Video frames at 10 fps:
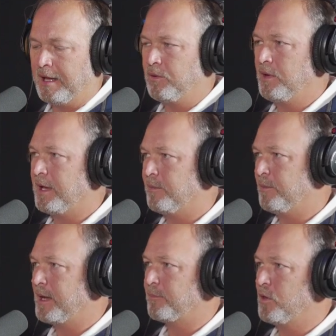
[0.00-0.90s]
don't have
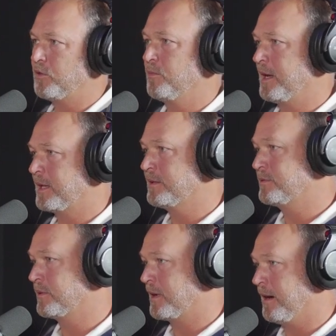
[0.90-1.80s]
both of my
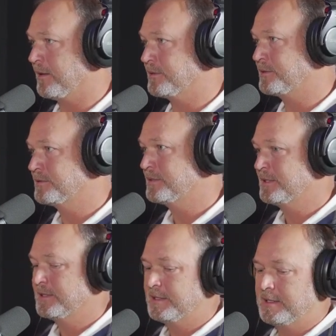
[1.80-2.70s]
kids are in college,
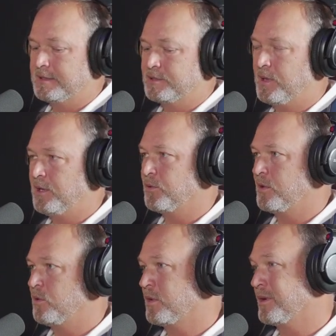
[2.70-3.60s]
so I don't
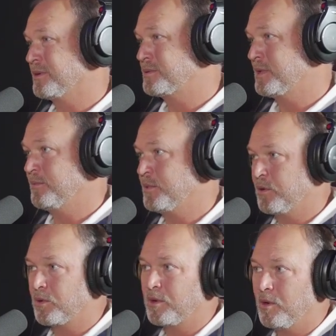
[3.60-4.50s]
know what a little
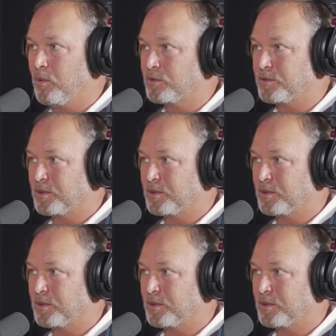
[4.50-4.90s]
7-year-old girl wants for